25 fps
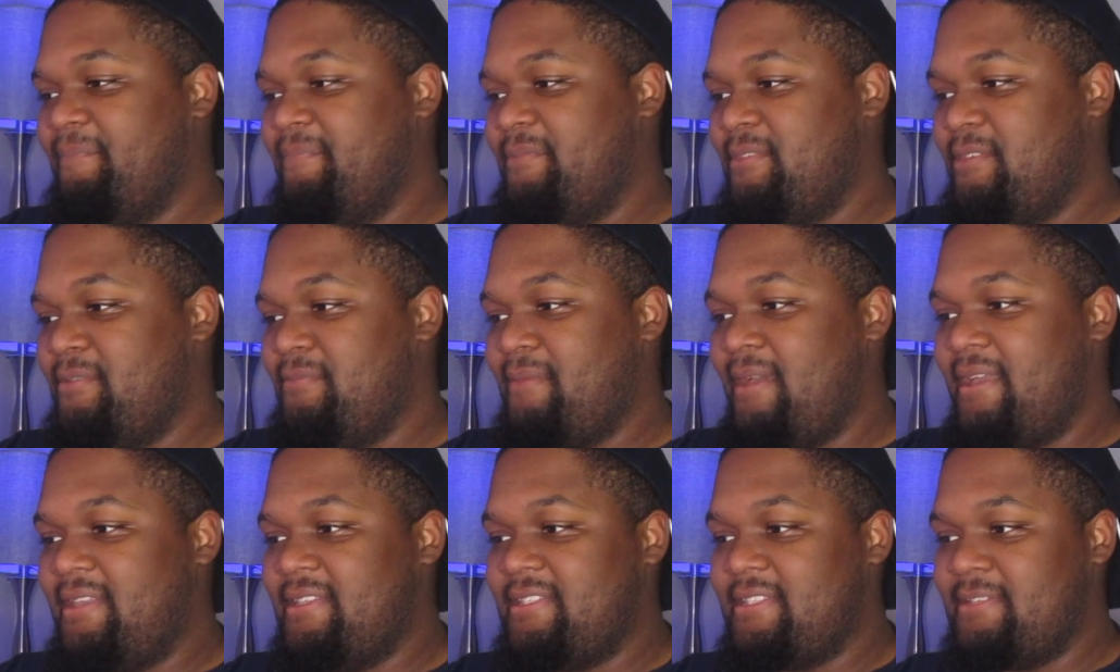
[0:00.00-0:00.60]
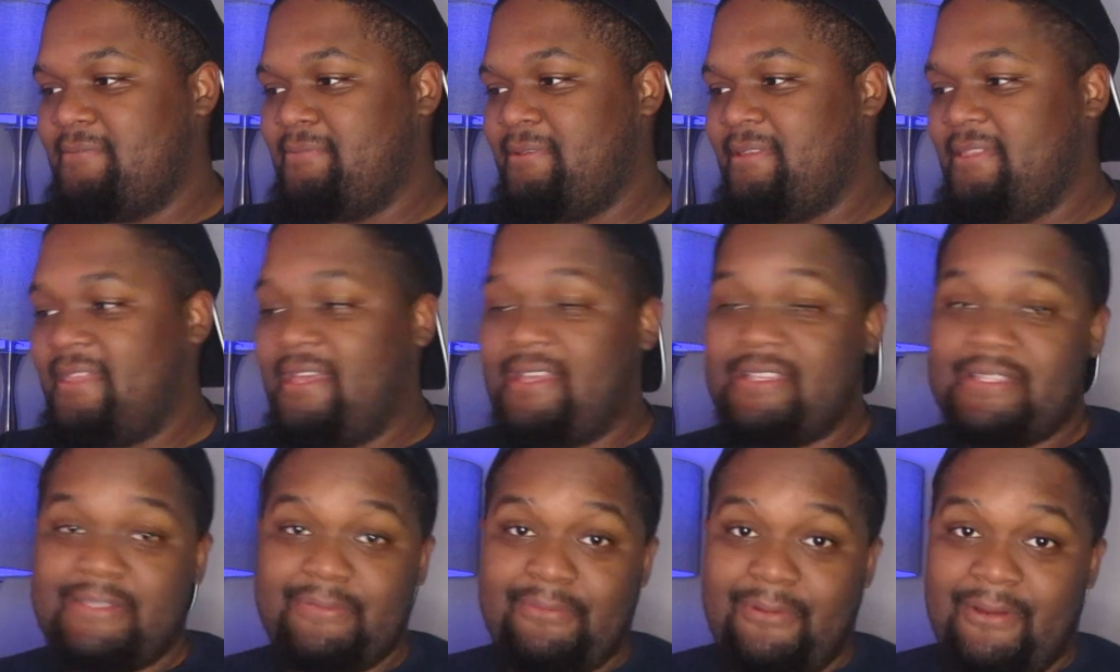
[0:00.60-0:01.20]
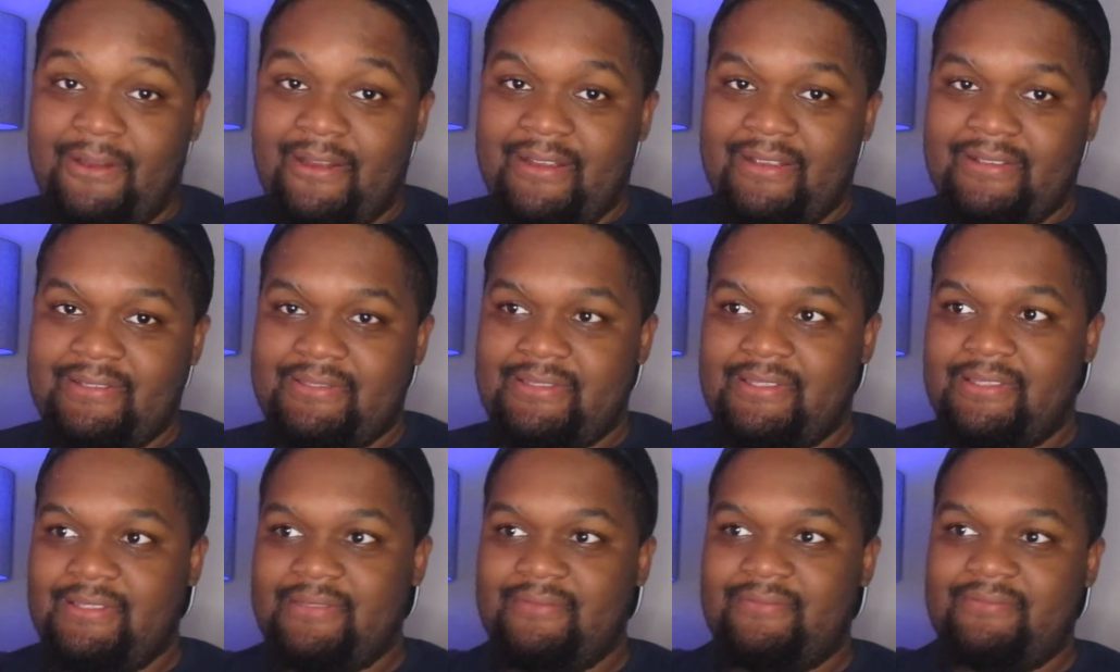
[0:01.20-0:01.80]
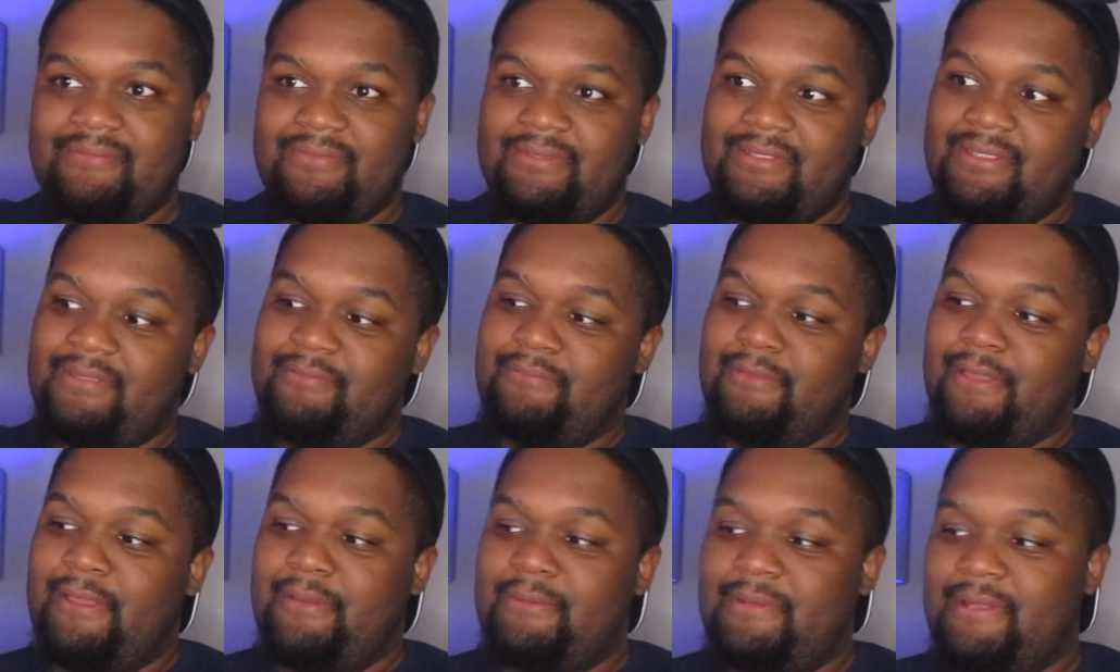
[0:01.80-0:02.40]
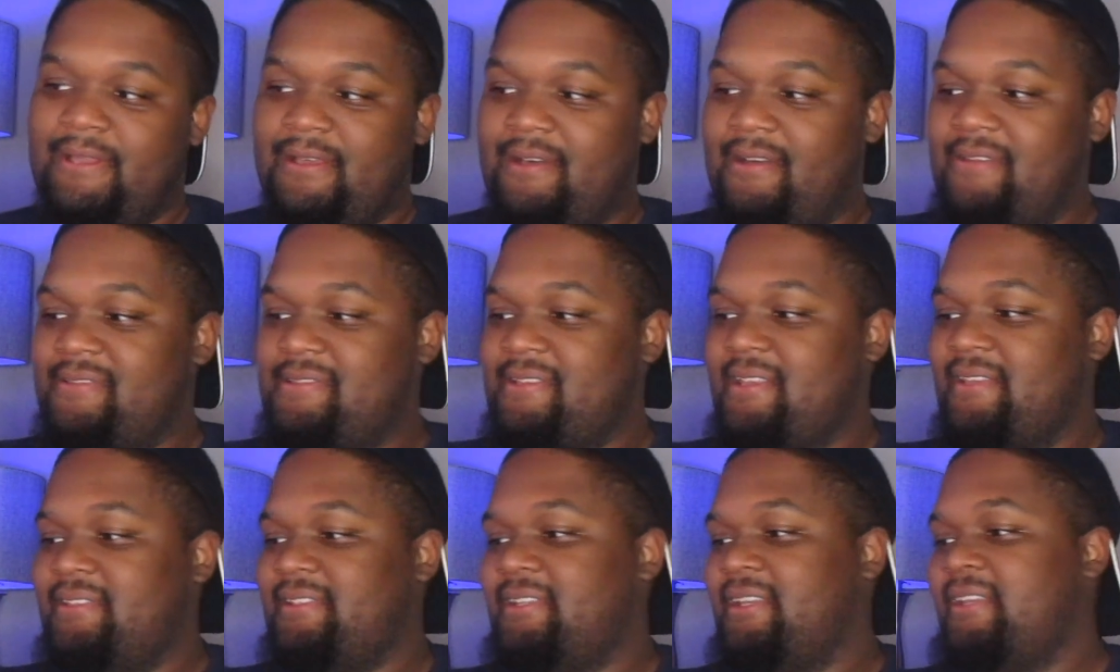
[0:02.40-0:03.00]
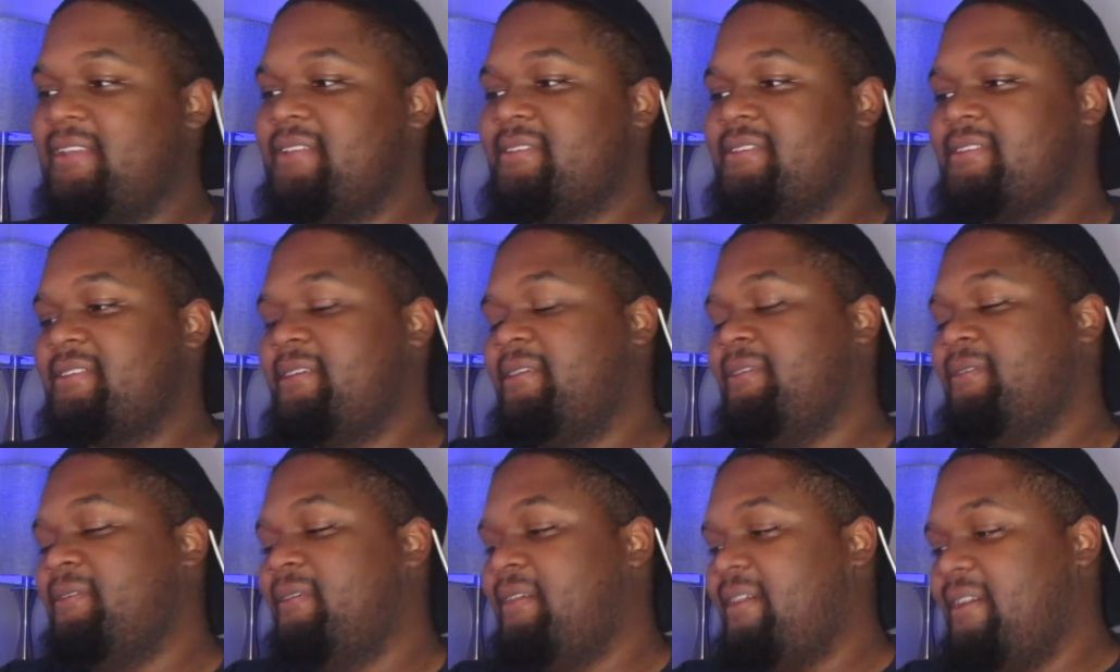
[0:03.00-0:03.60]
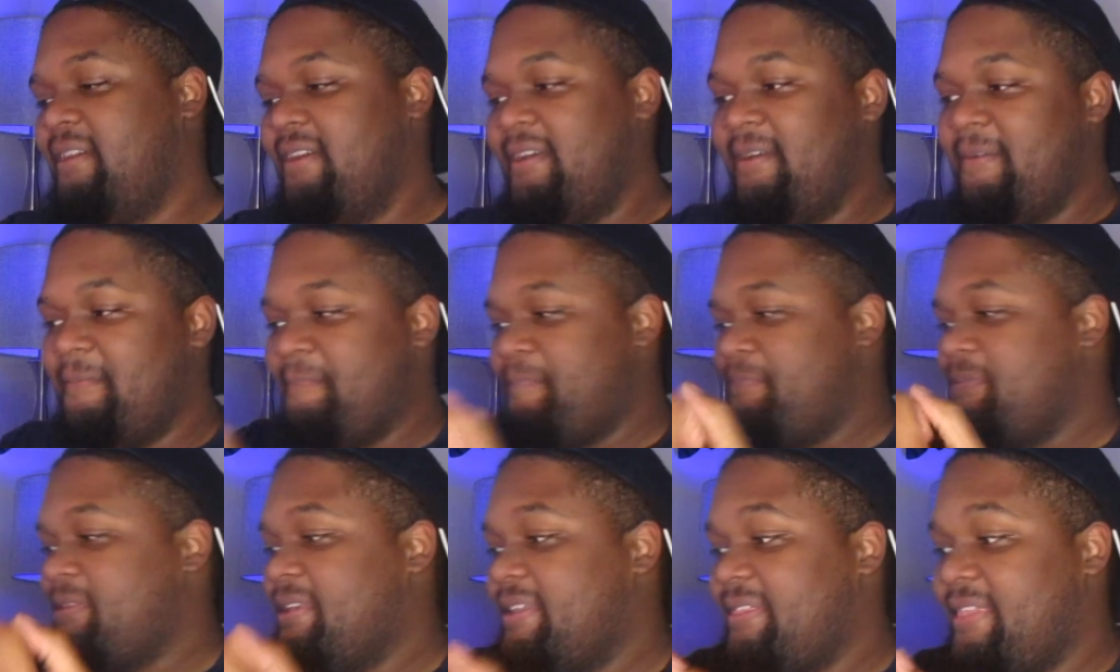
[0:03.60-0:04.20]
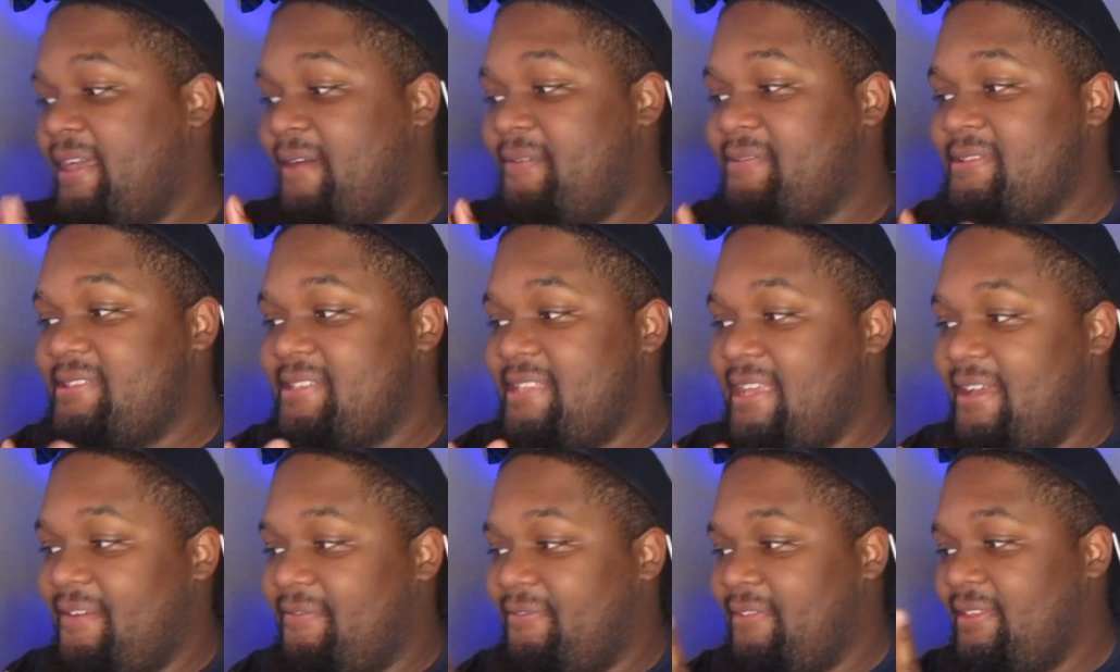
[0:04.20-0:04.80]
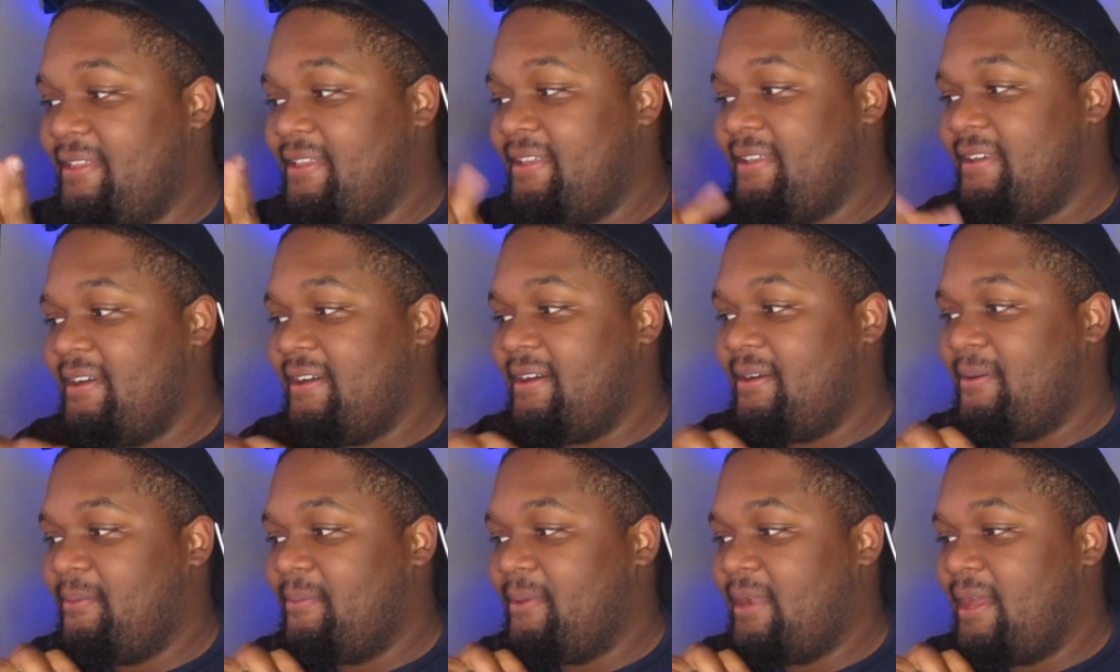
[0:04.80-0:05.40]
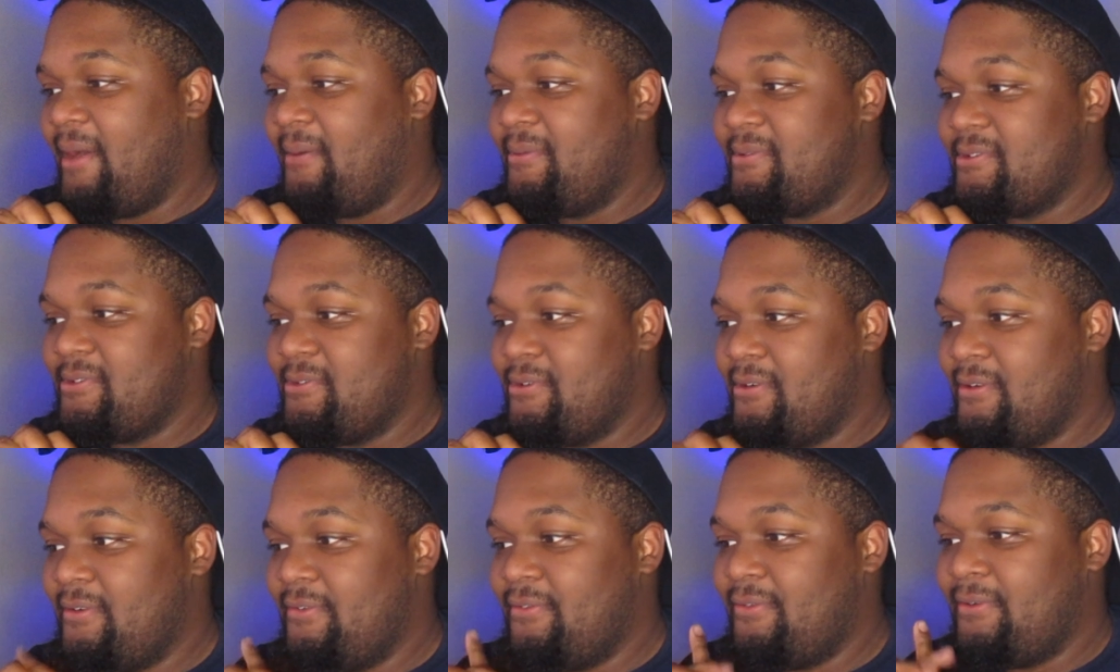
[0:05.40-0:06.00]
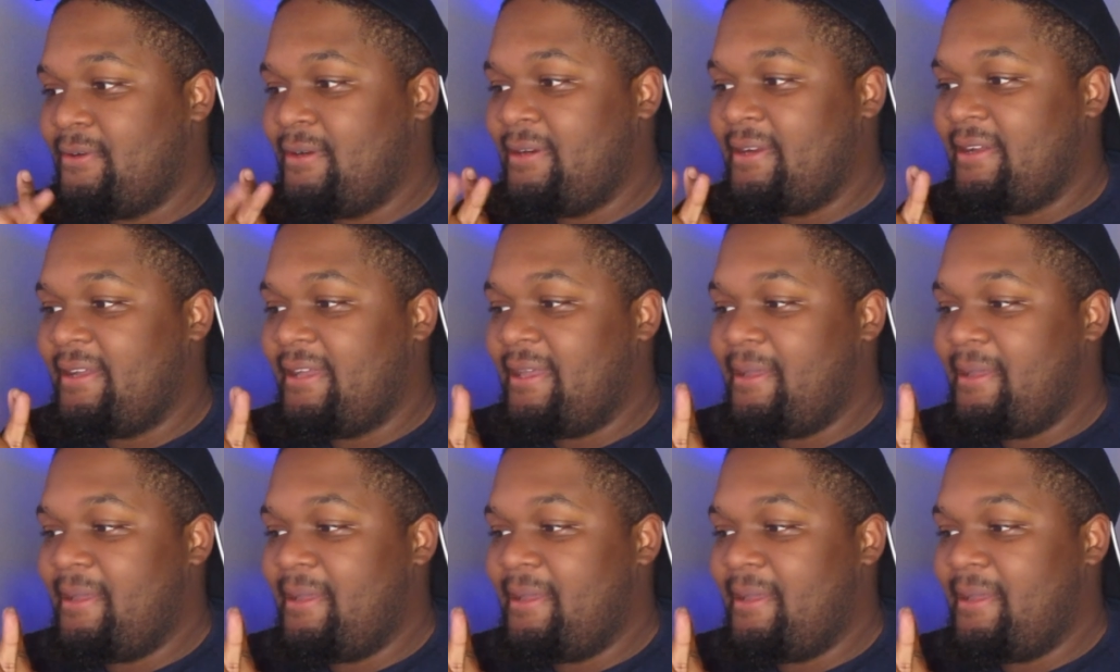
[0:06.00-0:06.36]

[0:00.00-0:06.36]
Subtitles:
You may just be that spark to be able to cause that change. So yeah, that was definitely what I was going for.